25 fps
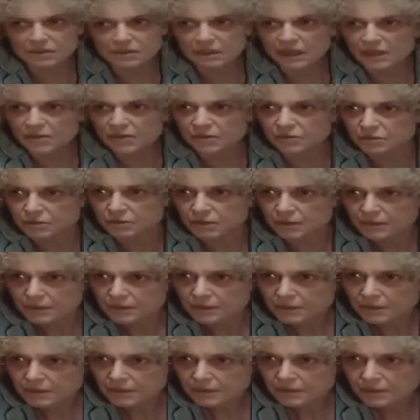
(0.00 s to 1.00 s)
this statue.
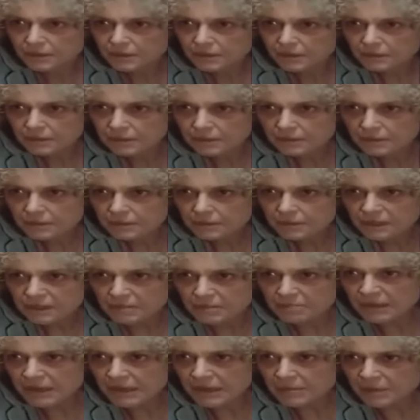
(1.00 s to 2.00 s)

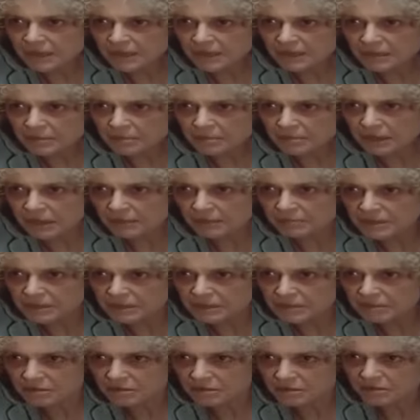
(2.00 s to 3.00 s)
You can buy him in any
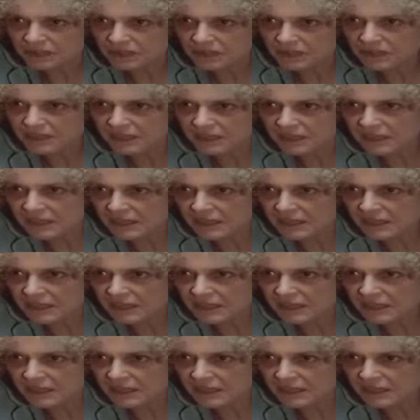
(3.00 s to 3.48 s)
department store for